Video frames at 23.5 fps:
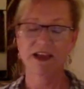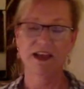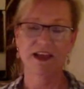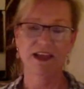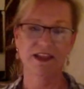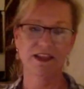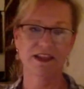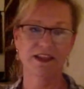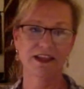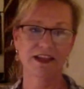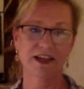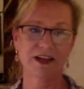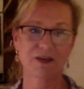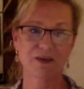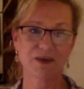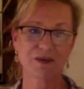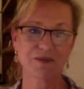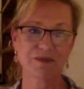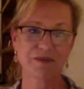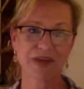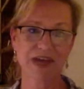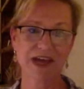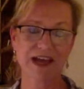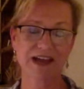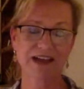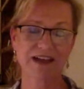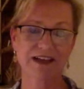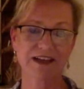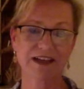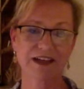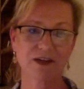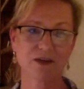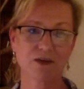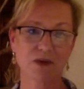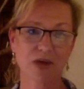Nice. And then I went back
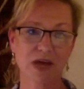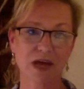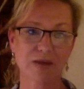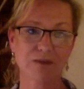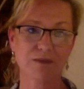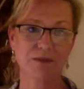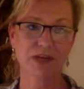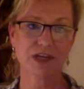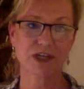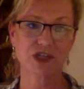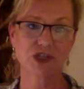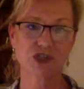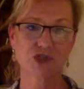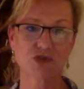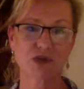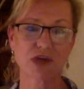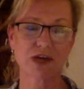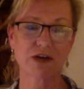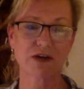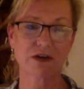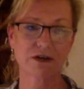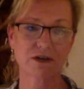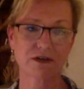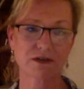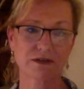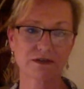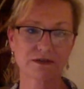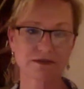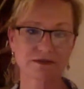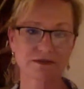and I grabbed my shredder,